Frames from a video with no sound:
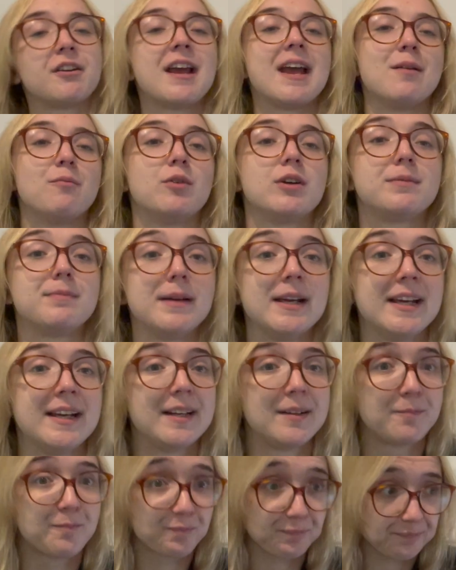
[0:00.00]
came with
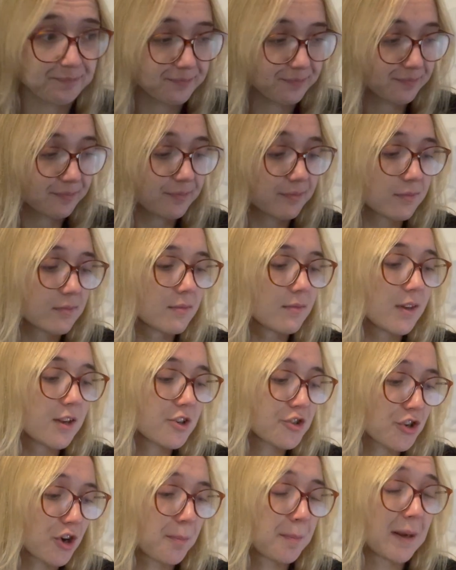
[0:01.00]
me
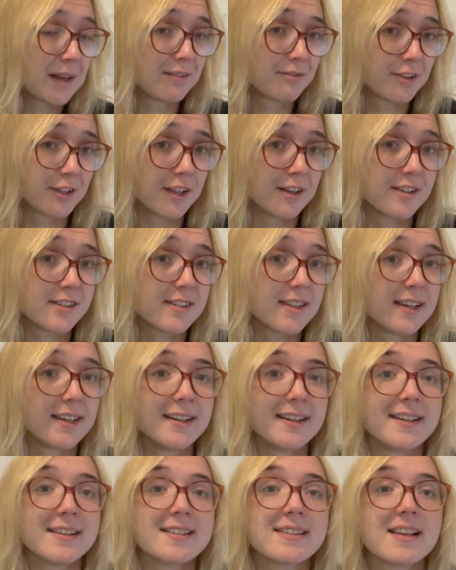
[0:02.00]
shopping for those things